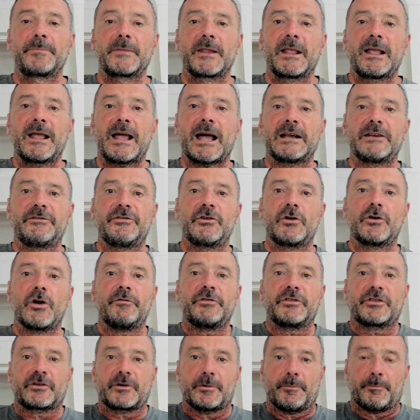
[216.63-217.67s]
And if you've got
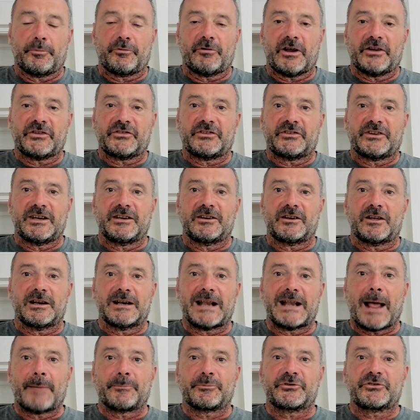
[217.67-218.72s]
this compressed in,
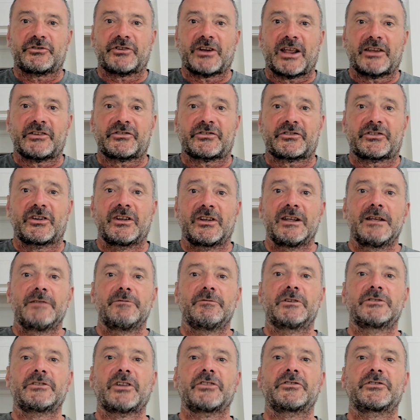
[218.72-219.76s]
collapsed chest
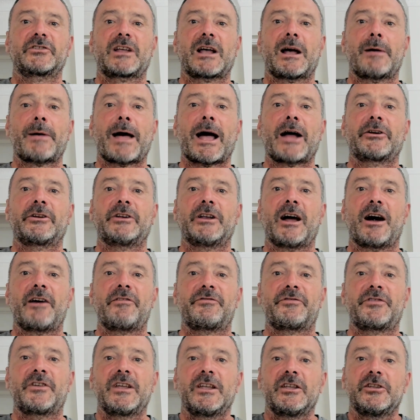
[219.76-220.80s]
that doesn't come out enough,
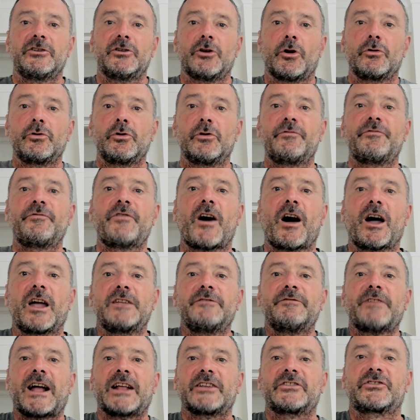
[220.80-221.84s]
you'll
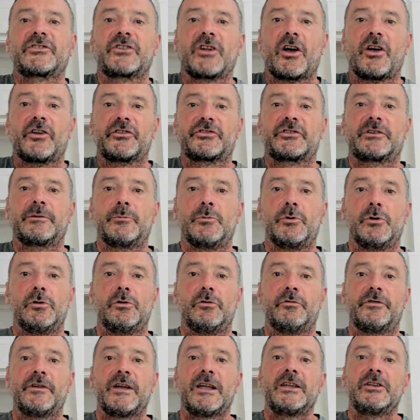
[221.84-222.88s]
find that starts to
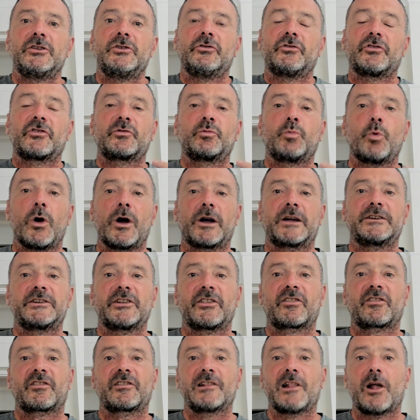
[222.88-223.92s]
move. You just work at it
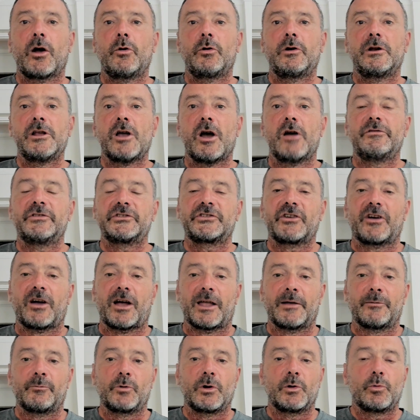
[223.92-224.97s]
slowly over
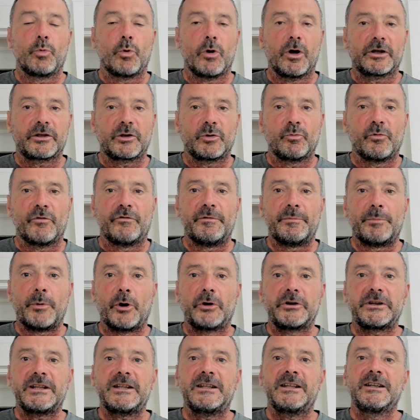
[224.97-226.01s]
time. We're working with the
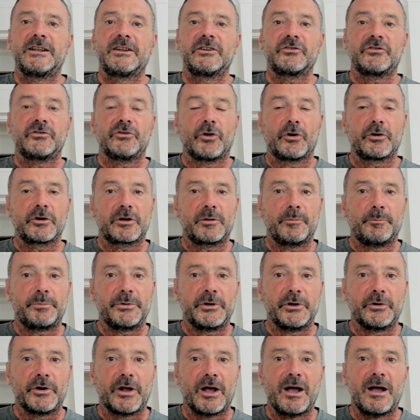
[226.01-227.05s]
body. It's not a
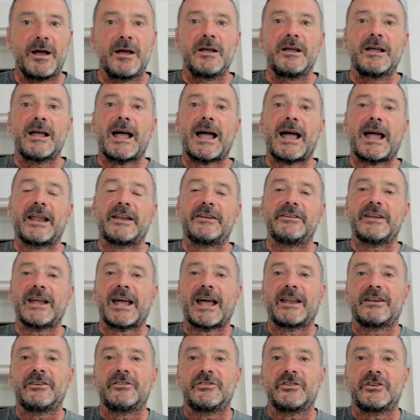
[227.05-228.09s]
computer.
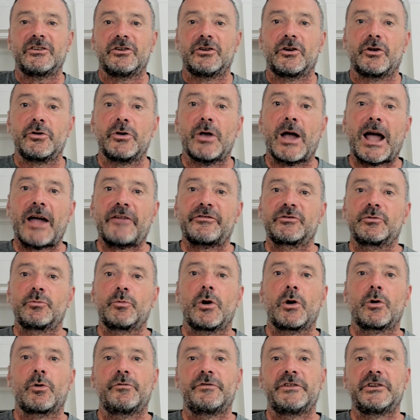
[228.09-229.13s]
And you have to
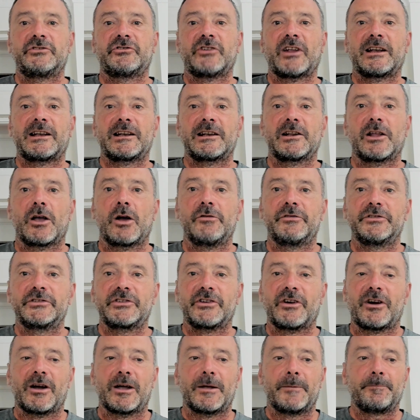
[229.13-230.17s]
work with it gently over time.